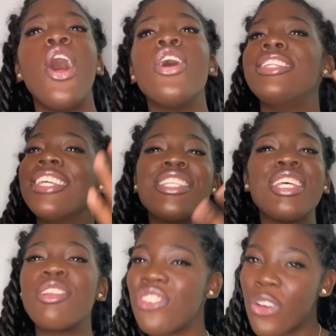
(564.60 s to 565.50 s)
this
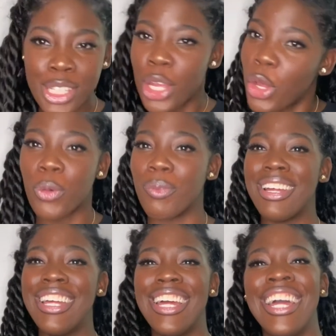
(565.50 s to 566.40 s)
is for you.
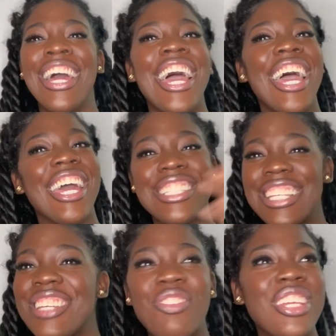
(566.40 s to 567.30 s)

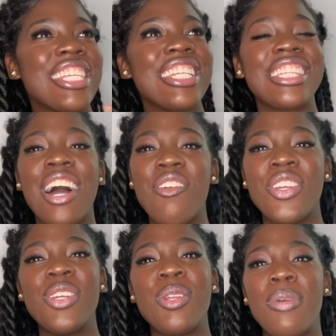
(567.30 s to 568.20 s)
If it's a thought for
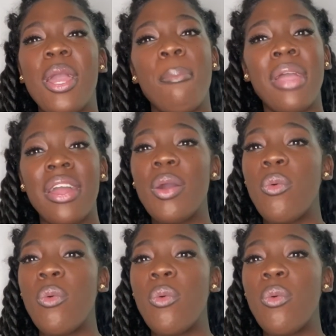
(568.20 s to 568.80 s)
you to be a parent